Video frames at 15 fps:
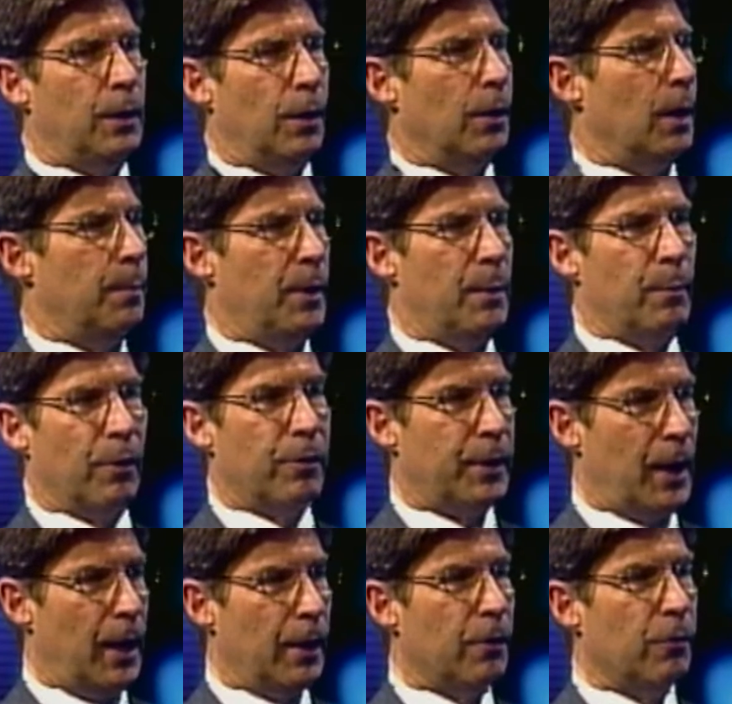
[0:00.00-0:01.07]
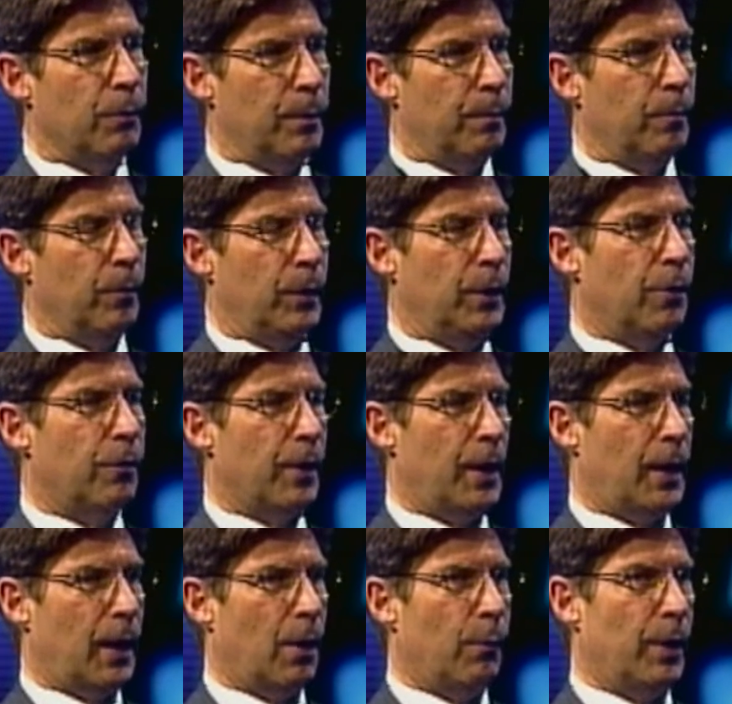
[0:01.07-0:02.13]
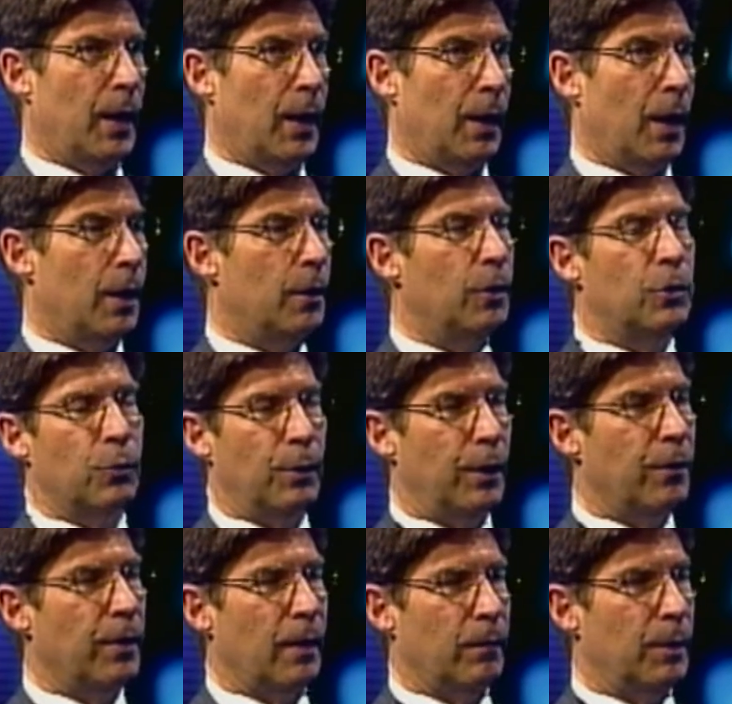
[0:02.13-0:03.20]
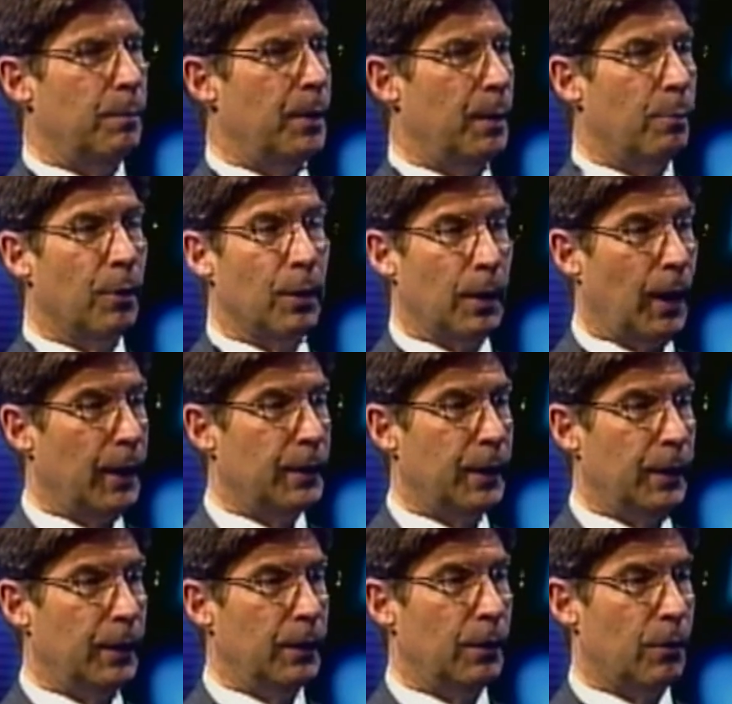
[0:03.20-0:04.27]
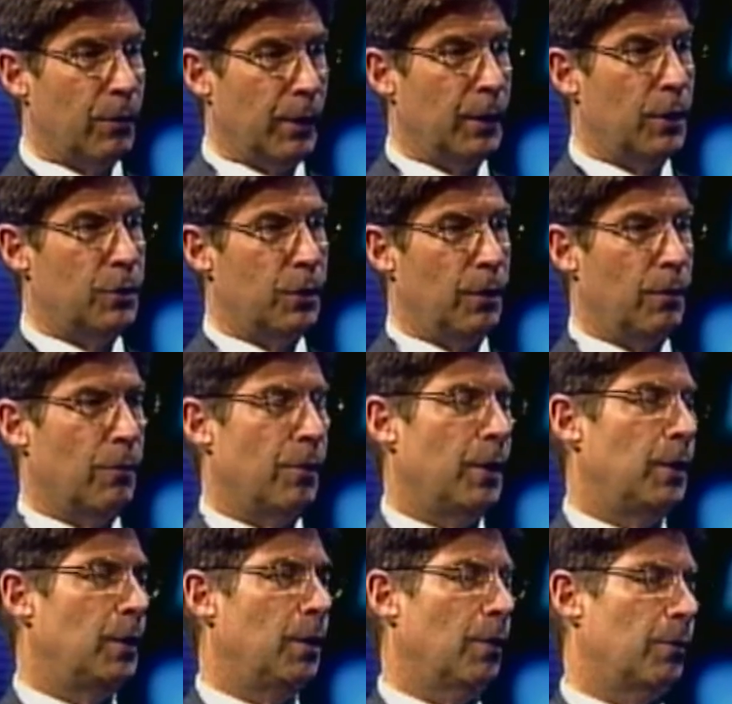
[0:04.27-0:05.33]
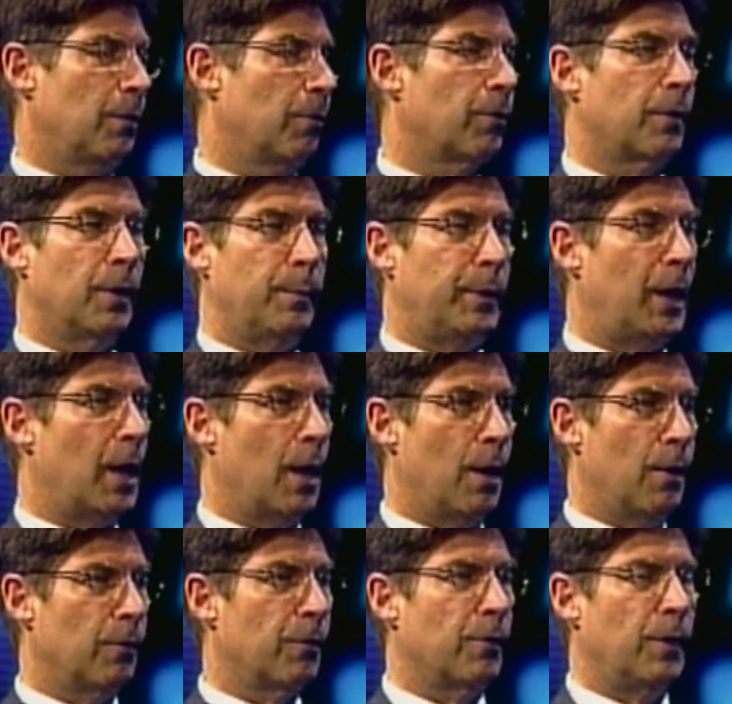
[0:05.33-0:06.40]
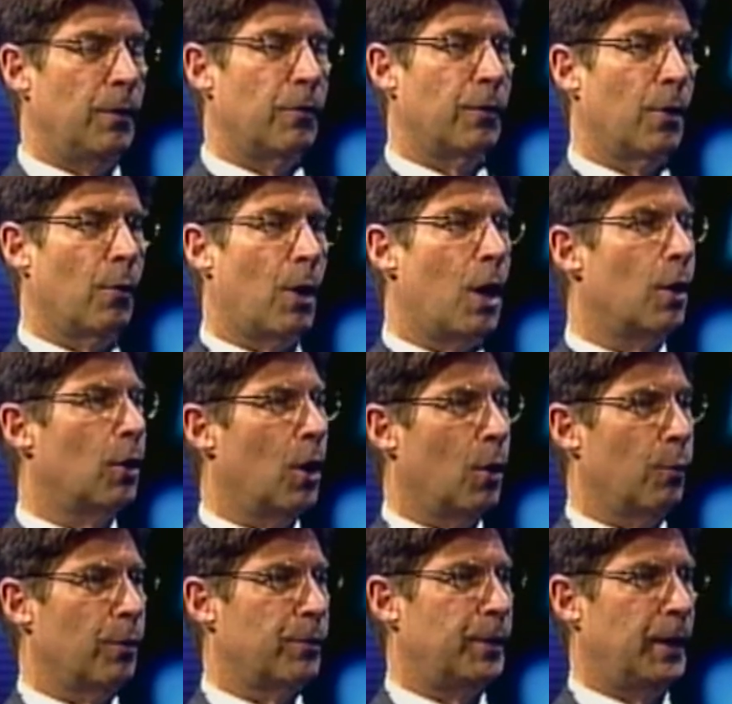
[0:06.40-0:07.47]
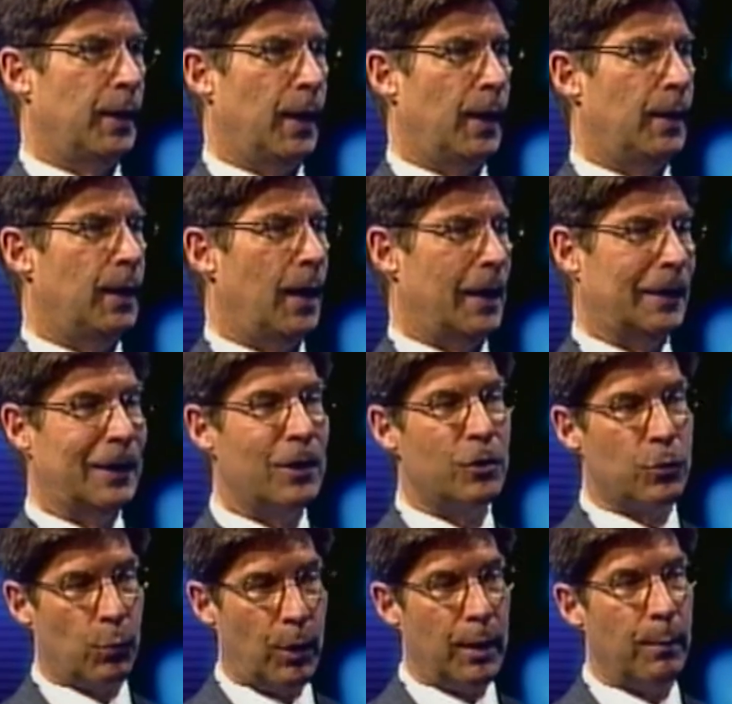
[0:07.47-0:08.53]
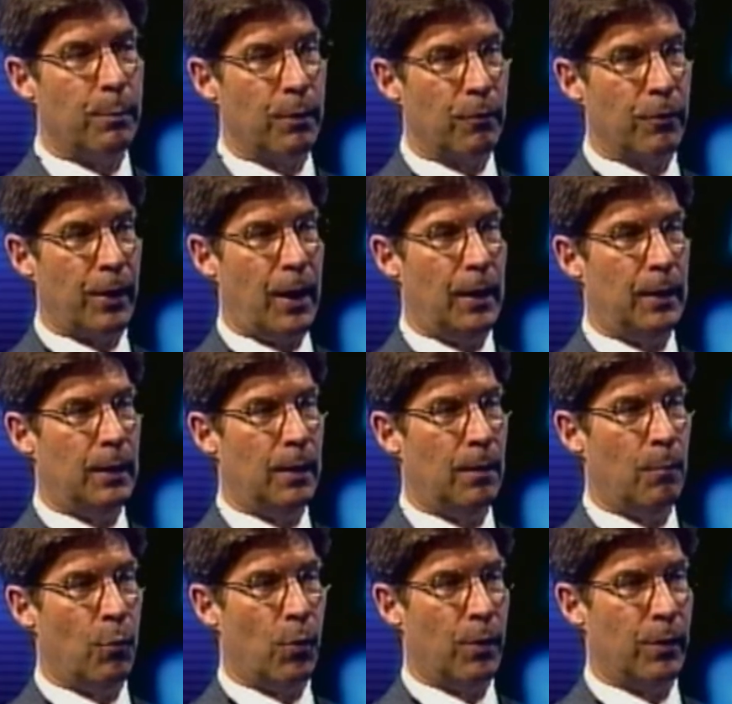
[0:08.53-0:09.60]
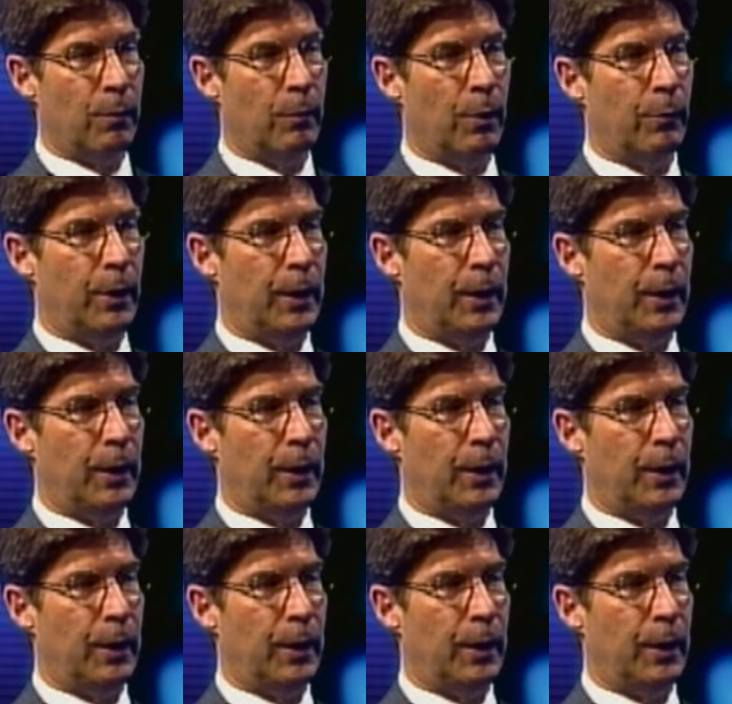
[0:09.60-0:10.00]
there are going to be mistakes when you send out. We had 127 people collecting signatures, and you know there's going to be errors. And so our goal was to get at least 20% more than what we needed.